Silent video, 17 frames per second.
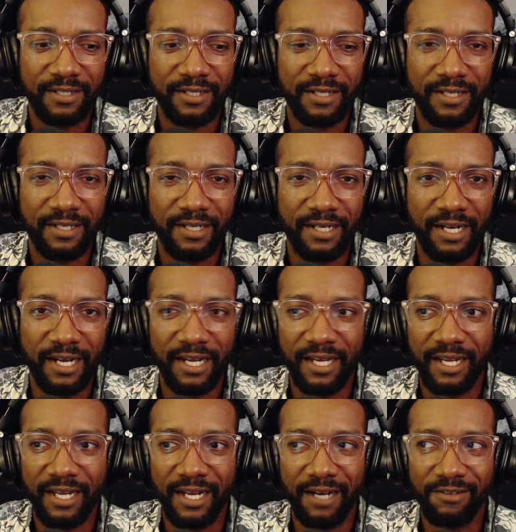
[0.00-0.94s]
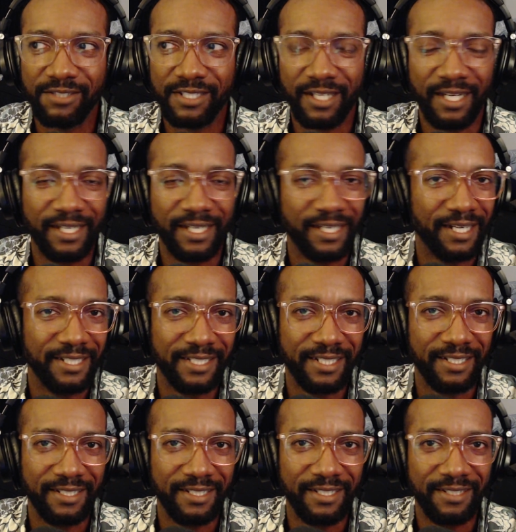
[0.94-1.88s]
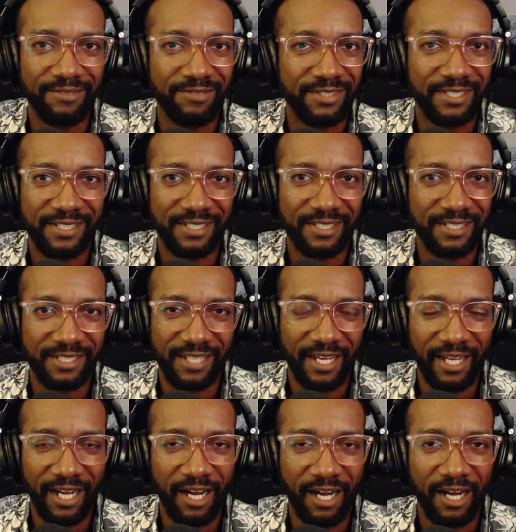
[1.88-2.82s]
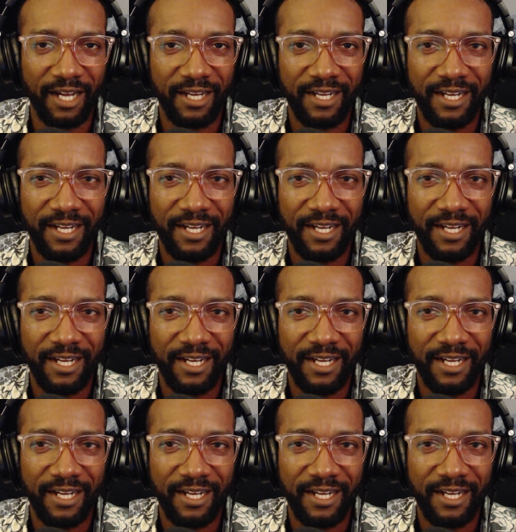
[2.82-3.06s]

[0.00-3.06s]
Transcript: And I was like, "I didn't. It's AI."